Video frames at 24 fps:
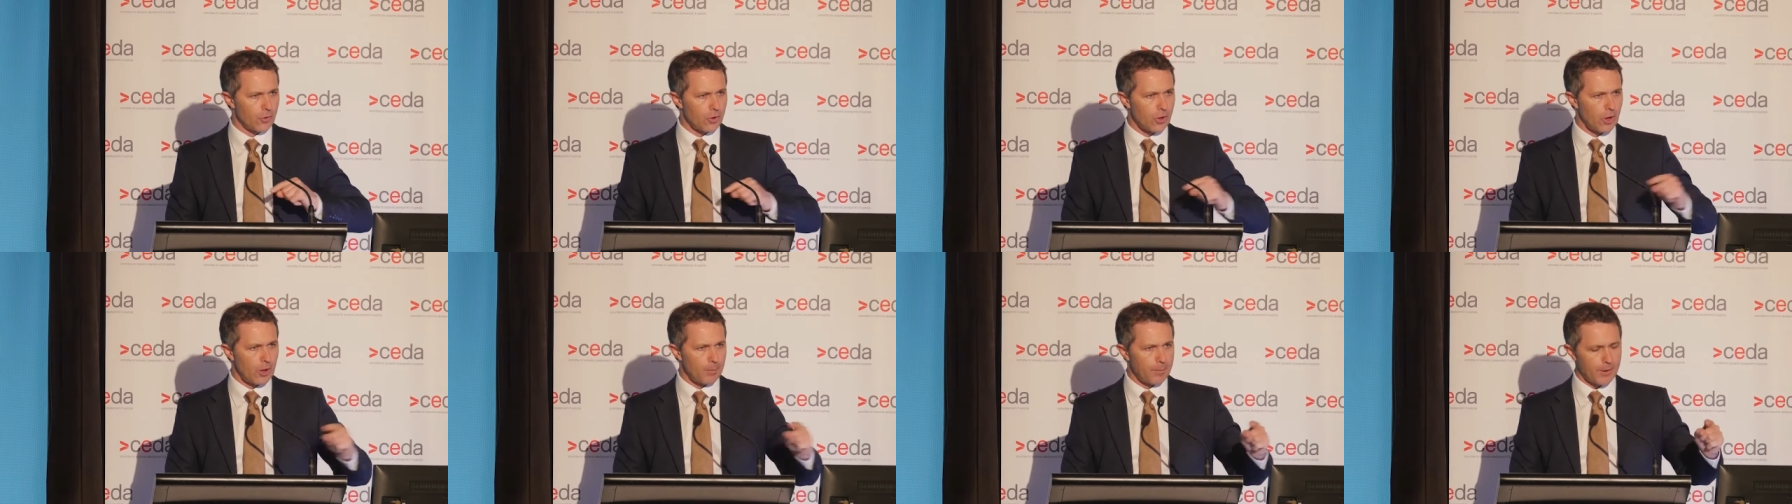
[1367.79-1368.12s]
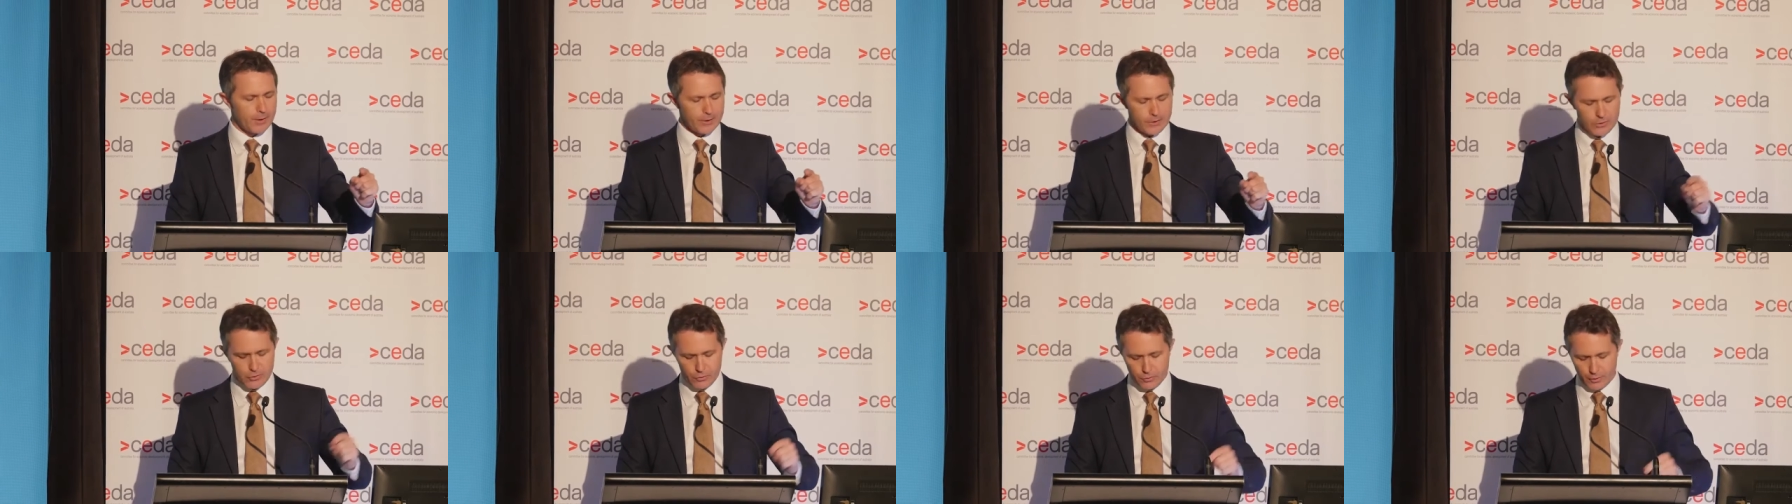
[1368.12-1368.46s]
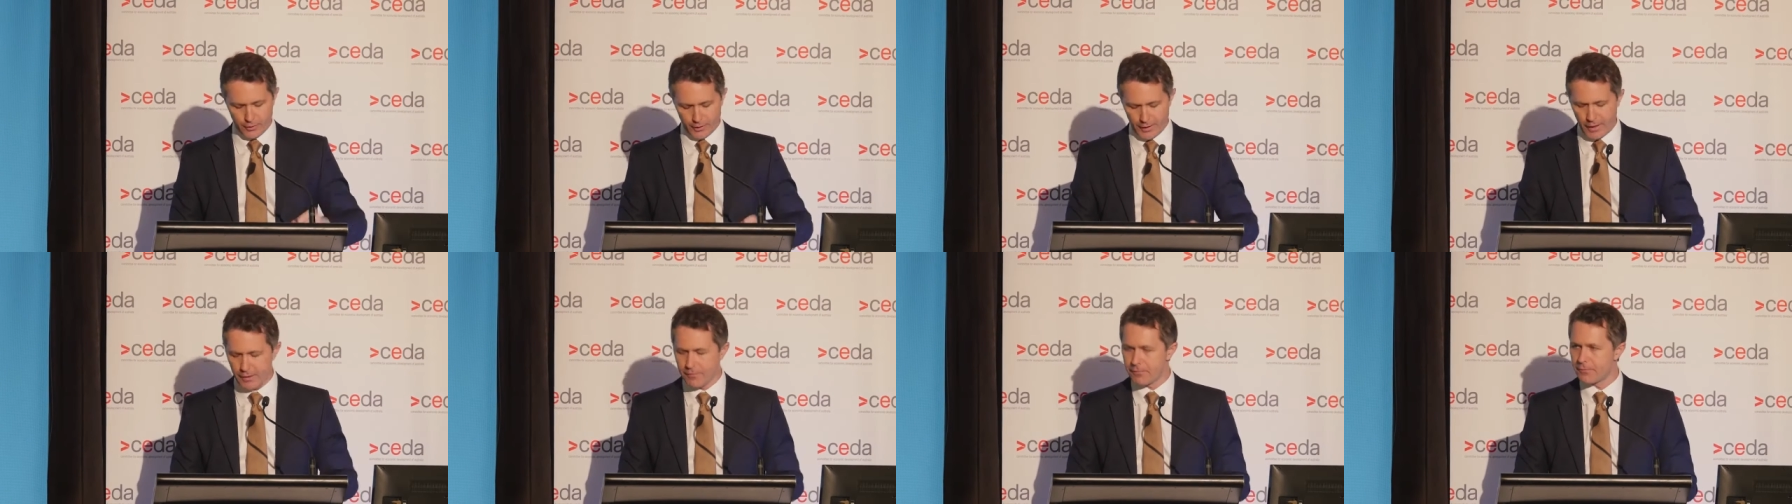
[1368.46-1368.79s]
copper is good
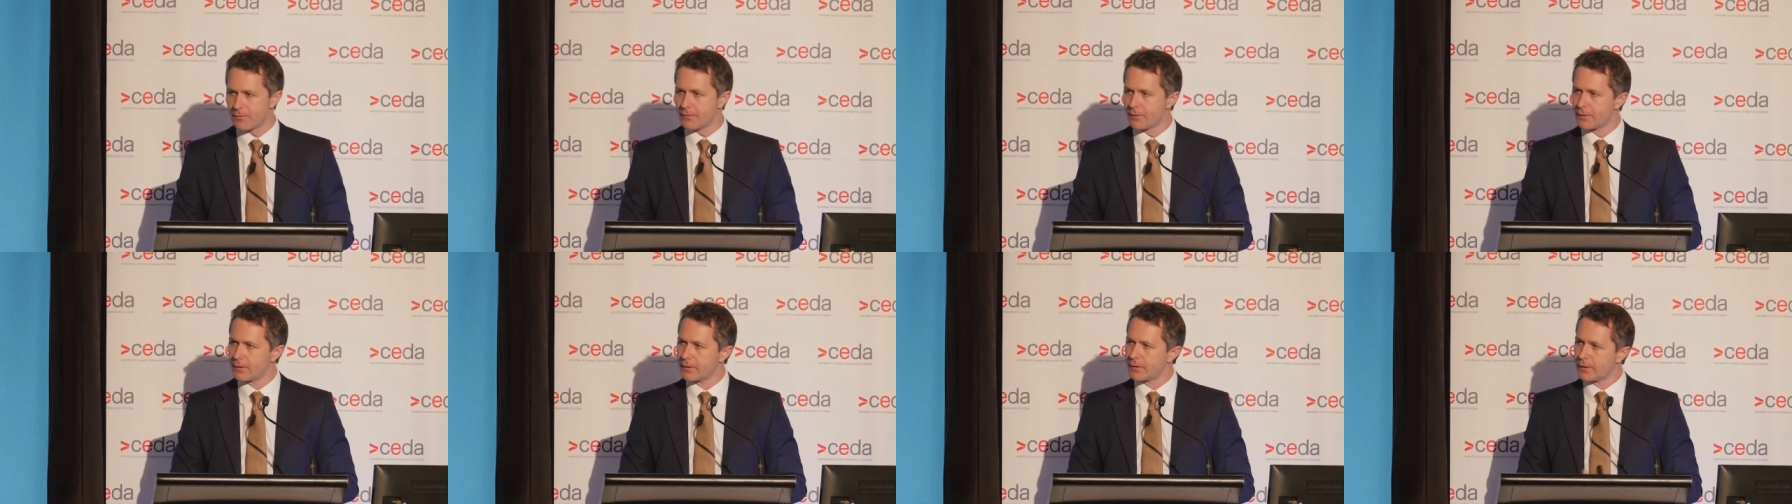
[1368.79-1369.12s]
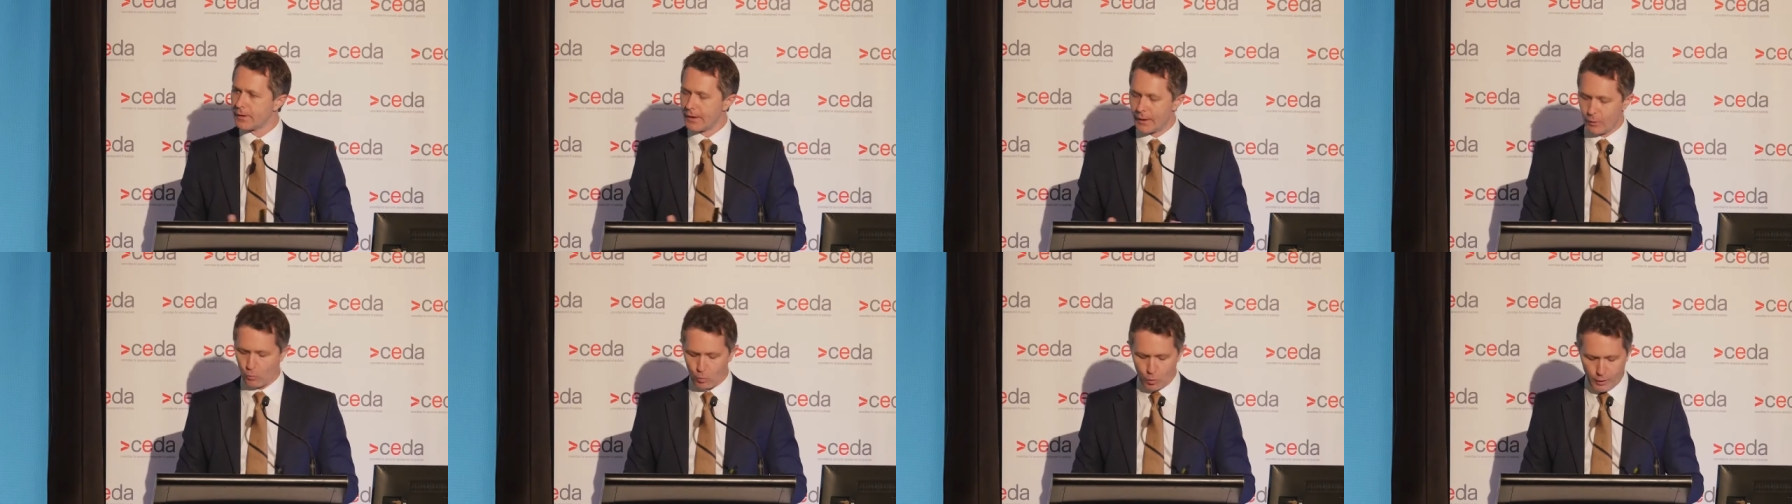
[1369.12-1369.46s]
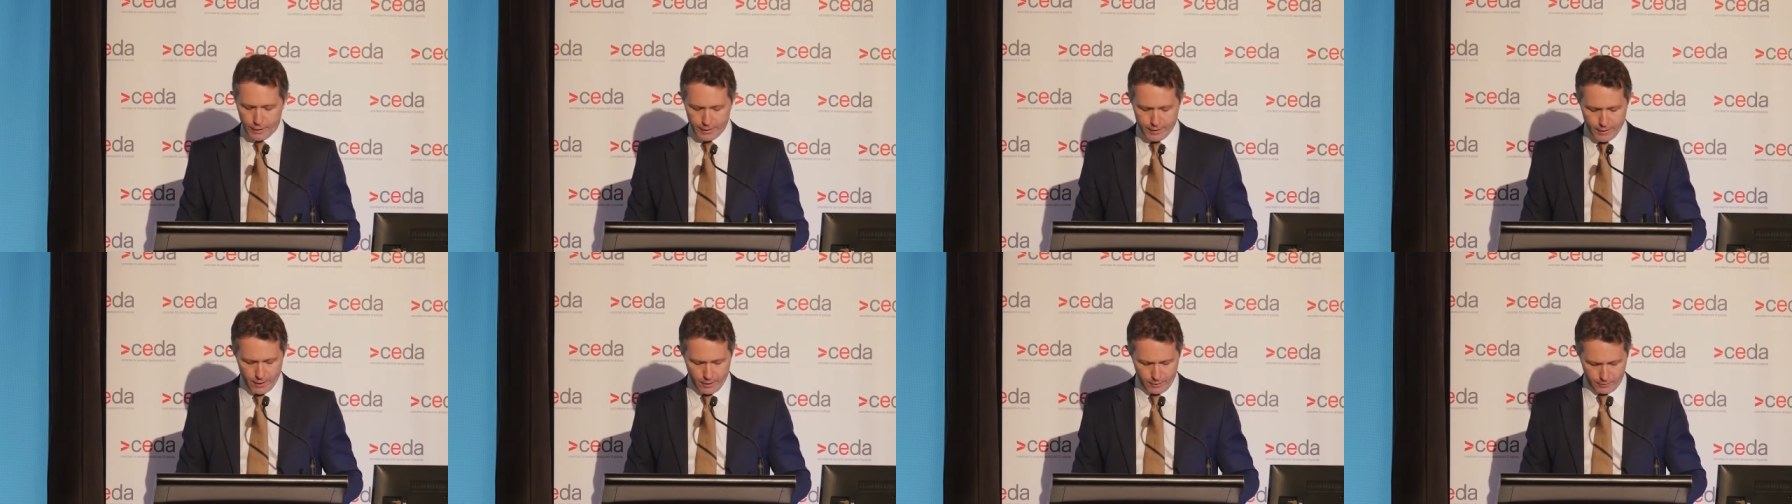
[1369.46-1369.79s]
enough, and
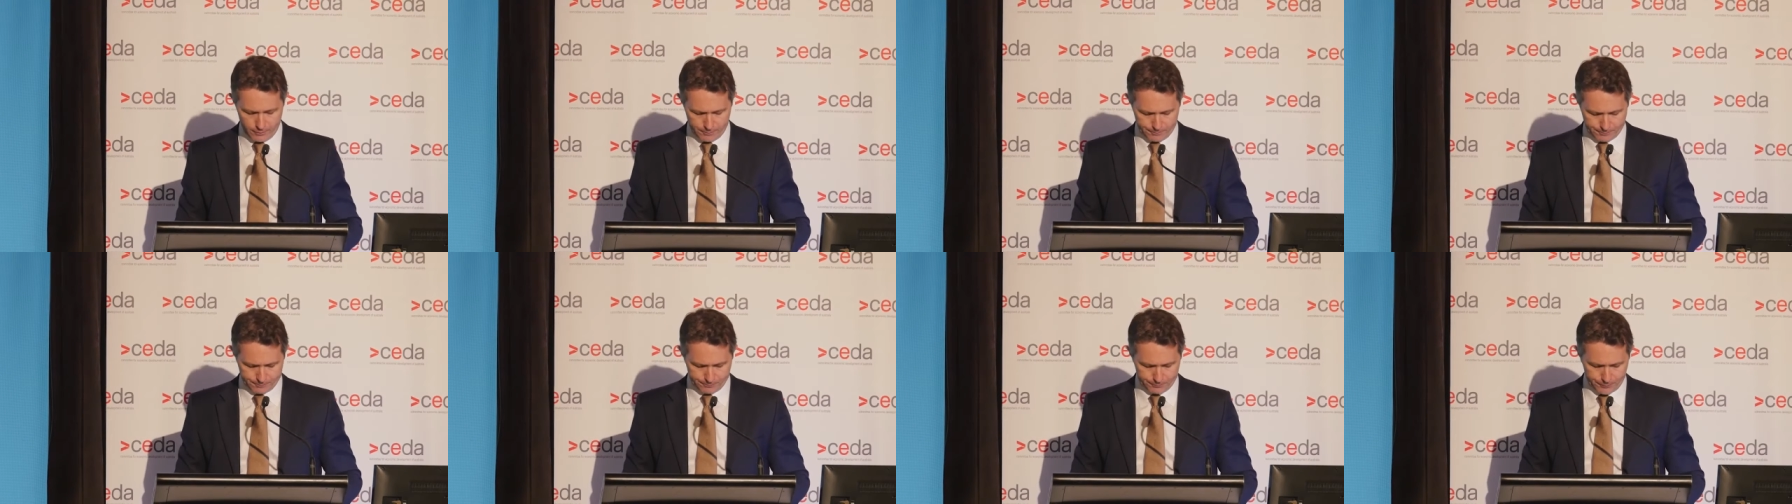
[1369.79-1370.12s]
we don't.